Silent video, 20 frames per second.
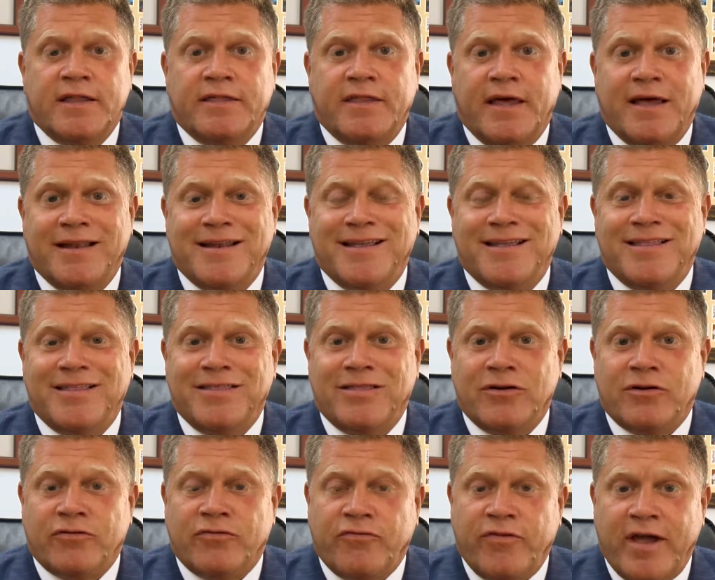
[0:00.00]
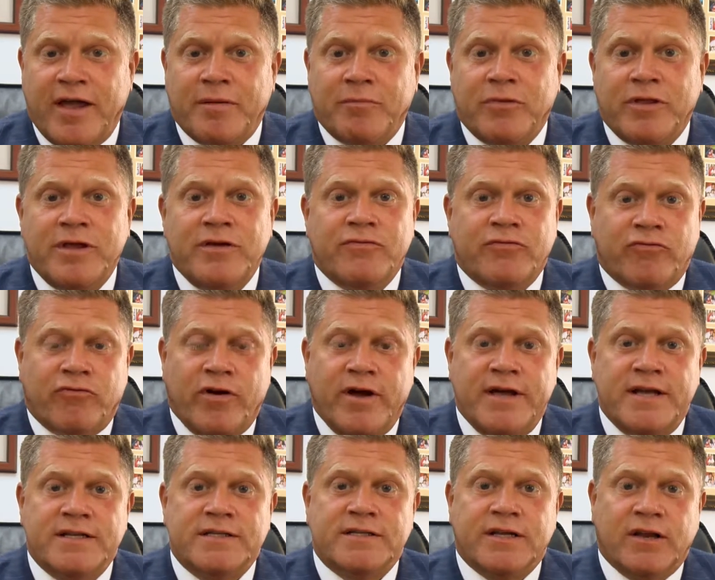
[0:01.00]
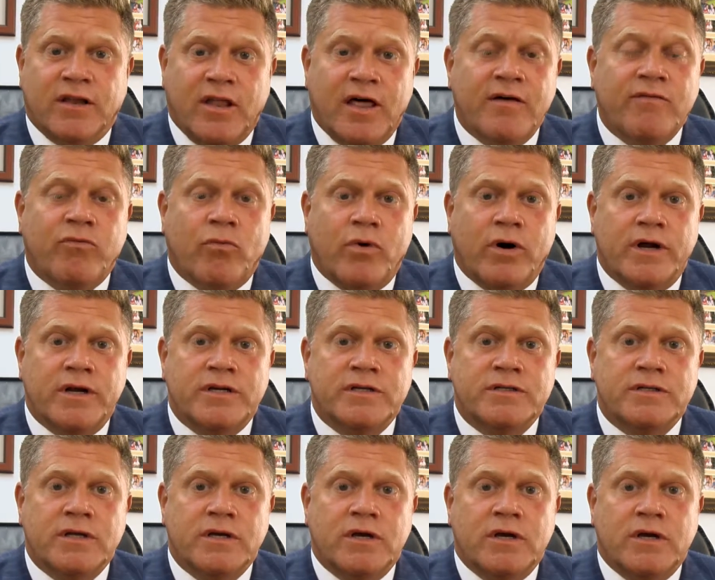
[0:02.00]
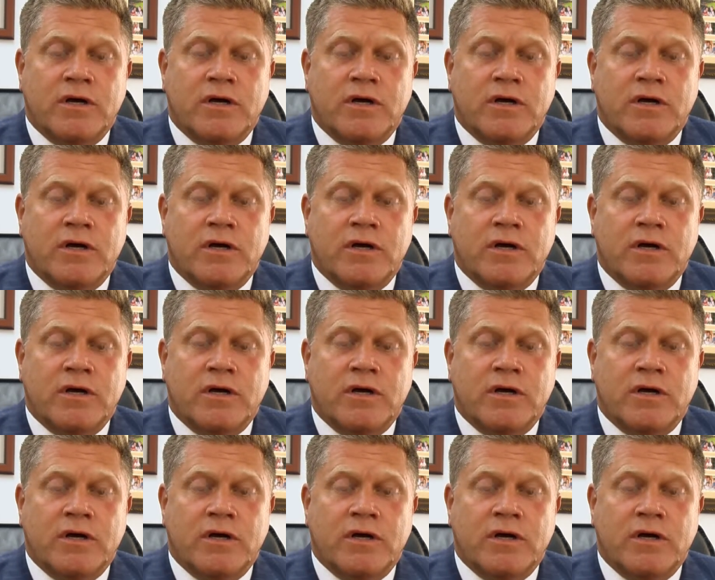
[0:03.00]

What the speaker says: that their family, friends, and loved ones